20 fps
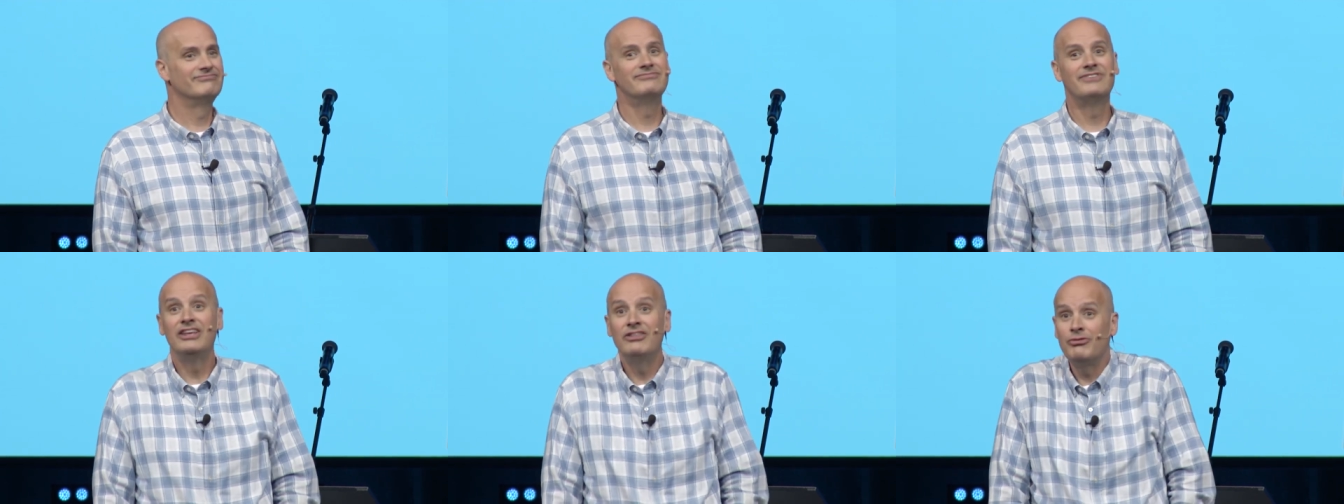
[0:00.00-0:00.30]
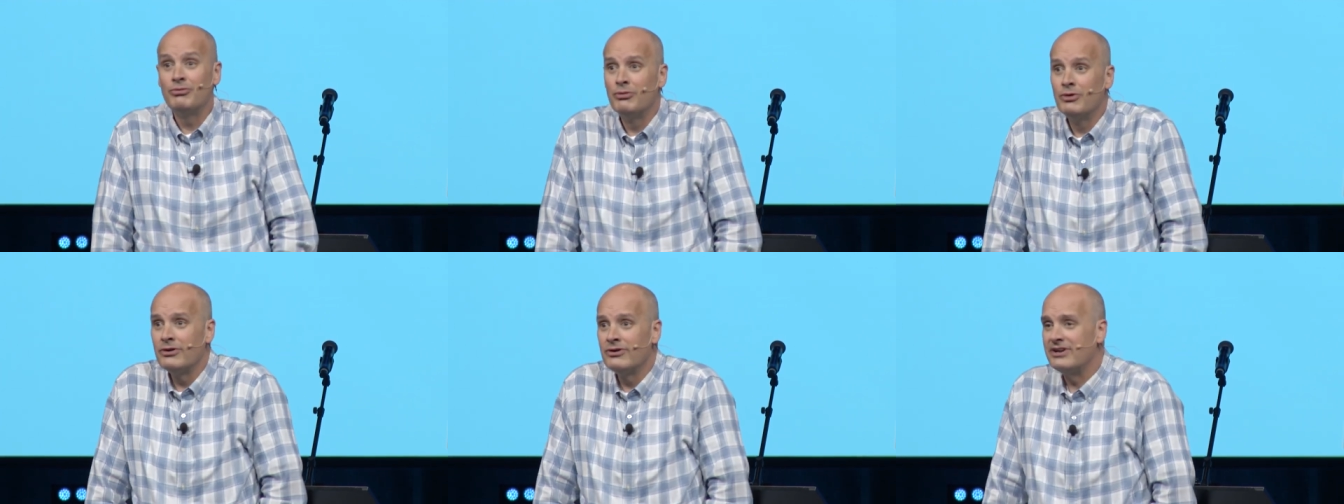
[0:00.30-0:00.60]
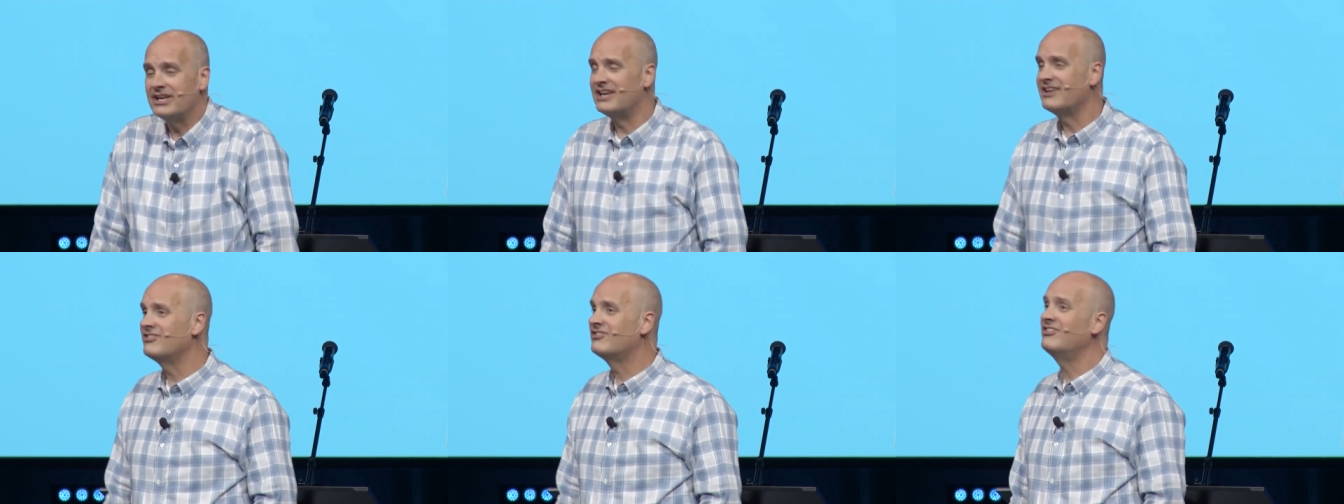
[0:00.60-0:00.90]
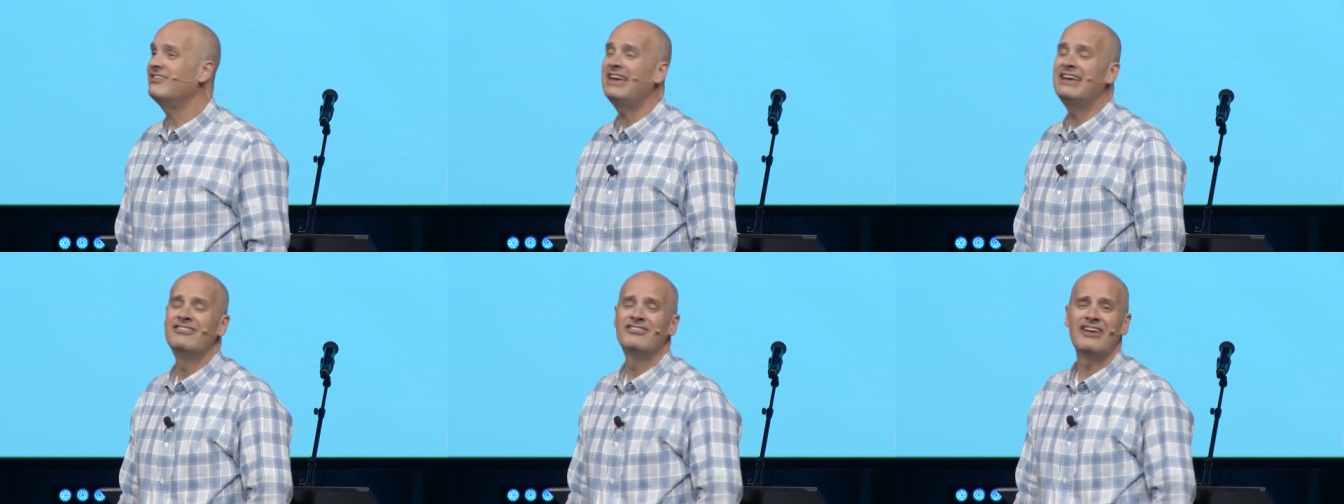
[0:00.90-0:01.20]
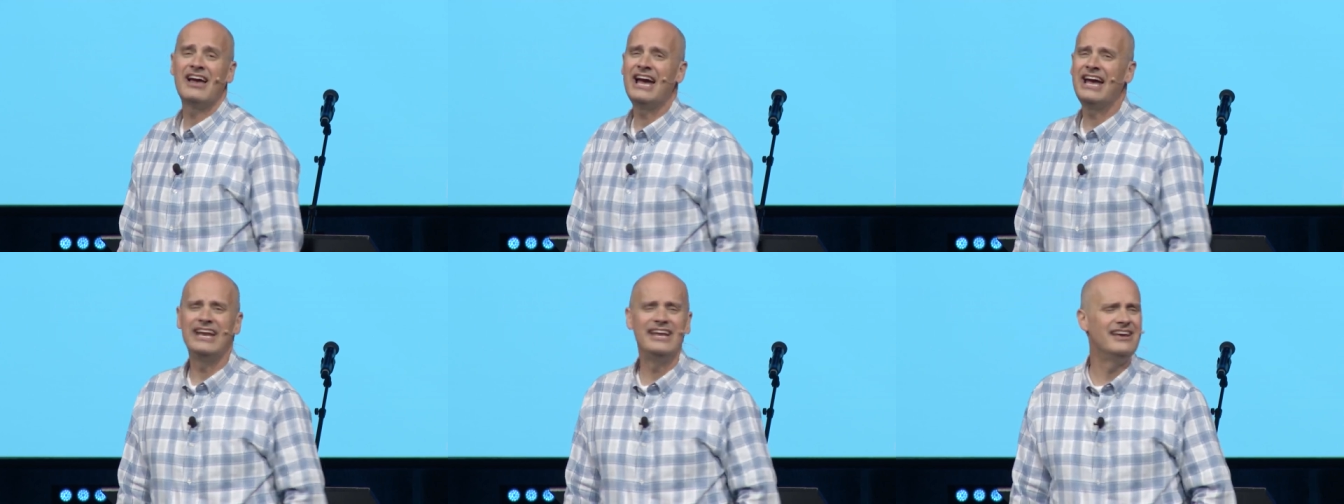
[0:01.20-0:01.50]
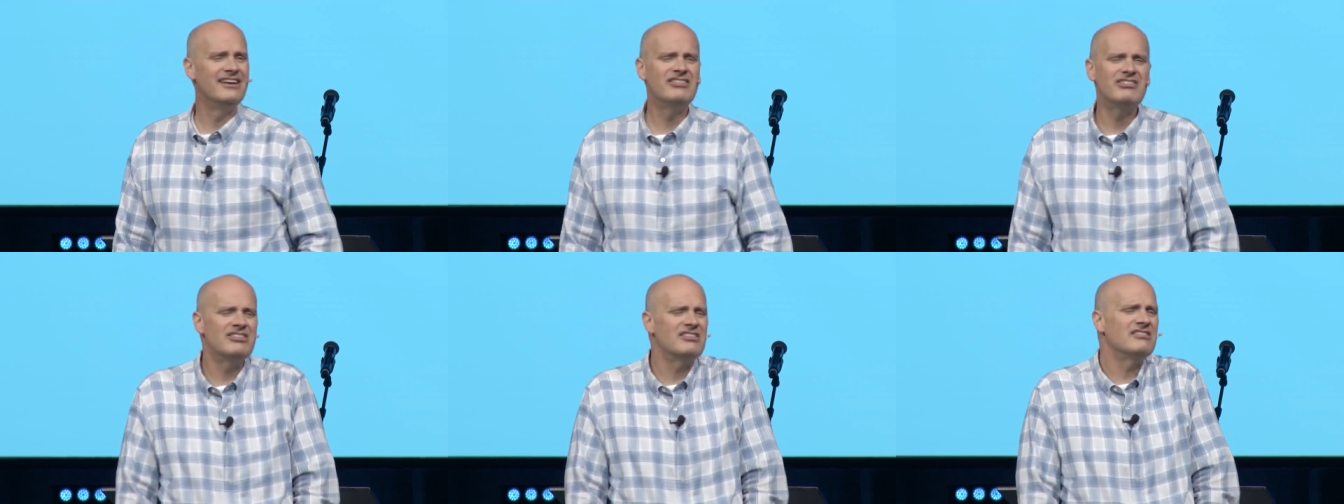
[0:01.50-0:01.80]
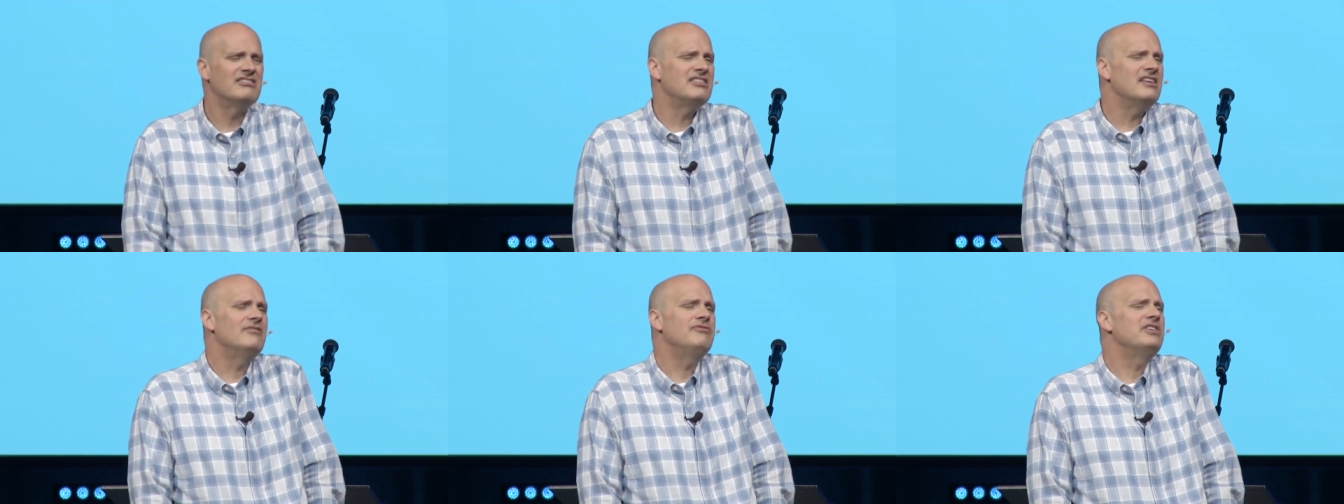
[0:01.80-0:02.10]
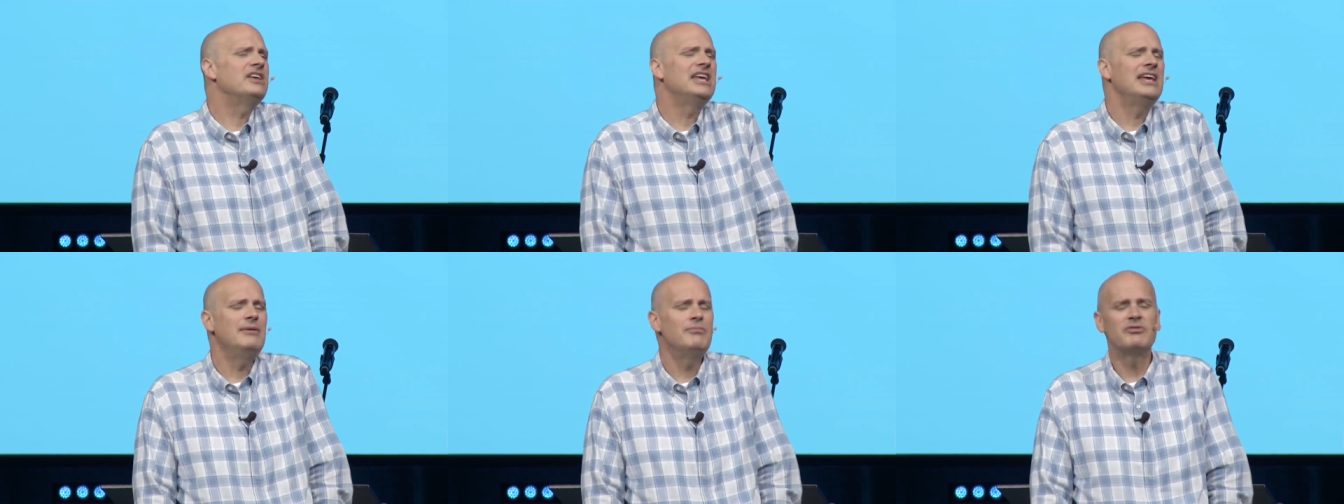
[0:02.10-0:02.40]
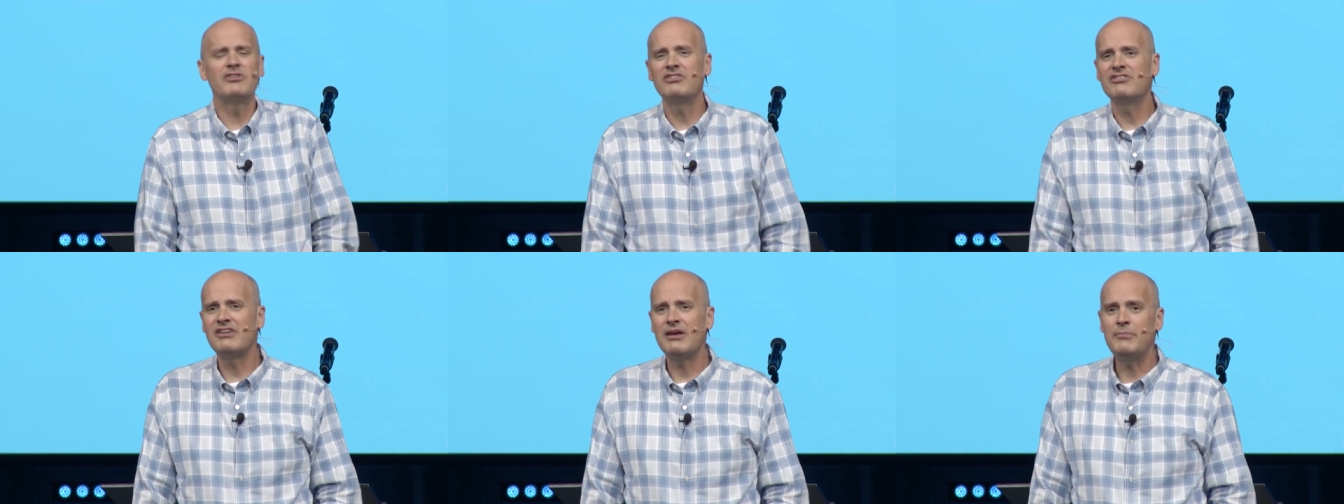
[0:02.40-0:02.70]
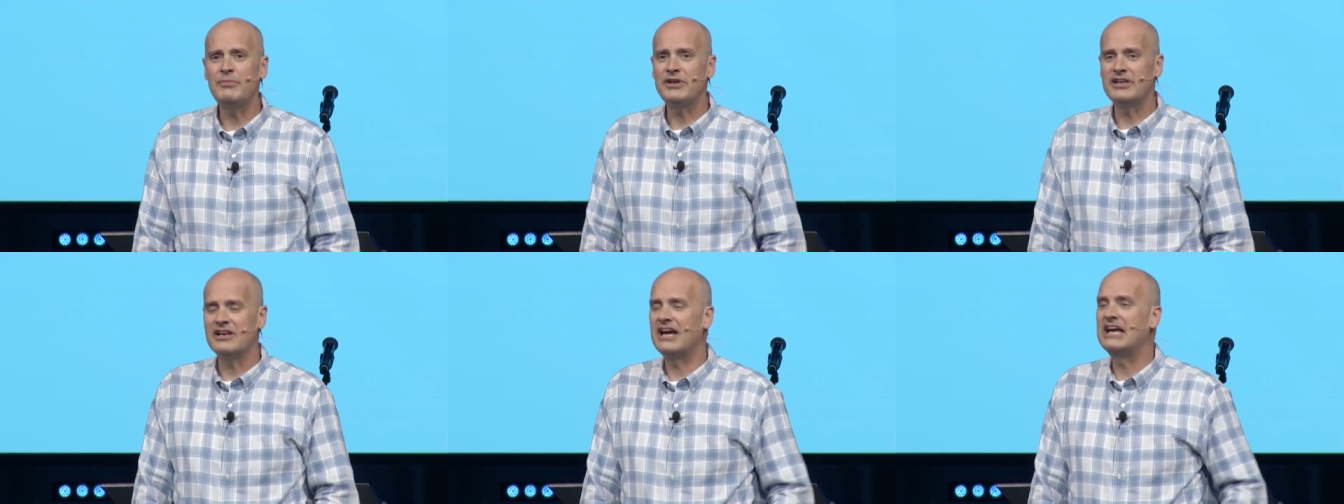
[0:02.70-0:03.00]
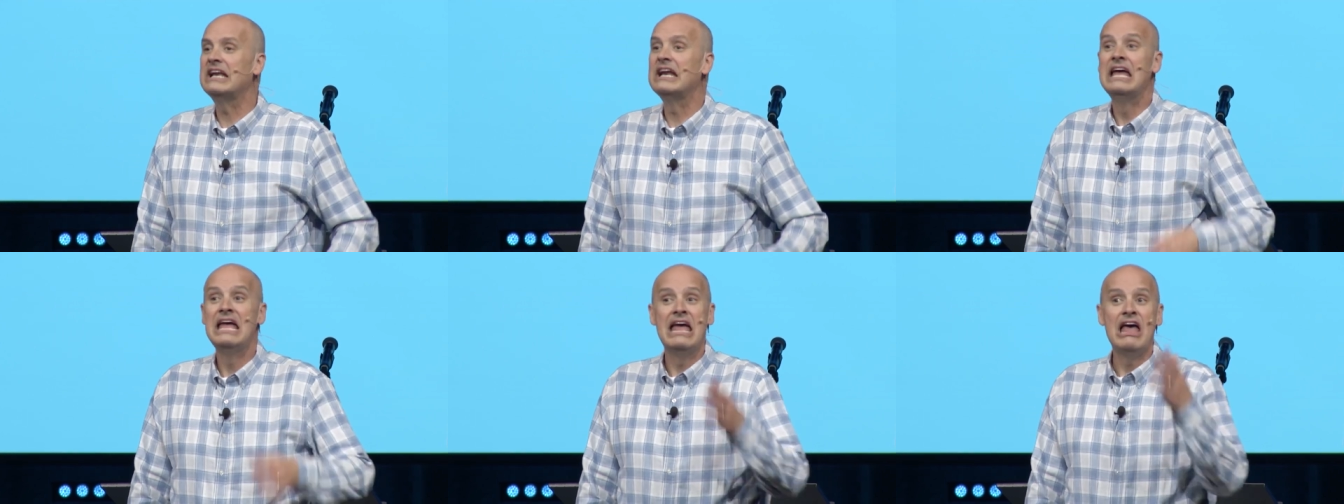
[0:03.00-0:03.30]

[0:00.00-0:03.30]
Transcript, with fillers: It's worry, it's anxiety, it's the stuff that keeps us up at night.